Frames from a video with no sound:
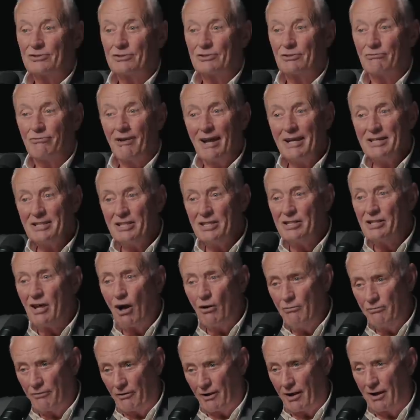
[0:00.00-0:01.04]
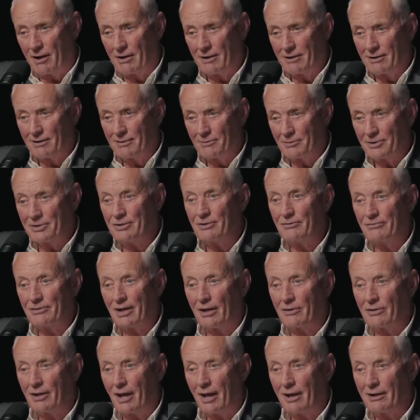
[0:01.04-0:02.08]
the race is over when you've
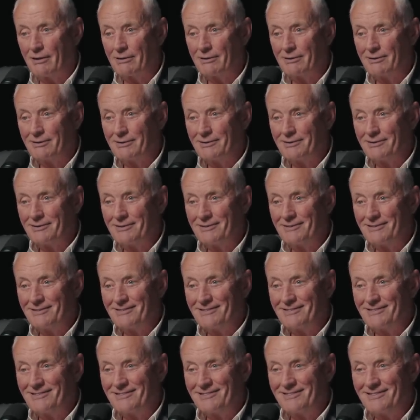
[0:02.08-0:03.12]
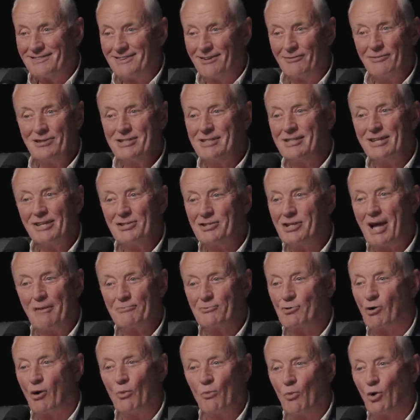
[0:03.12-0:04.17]
done that. There isn't a
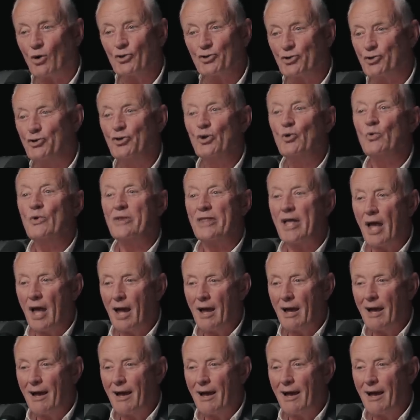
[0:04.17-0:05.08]
chapter on what to do with it.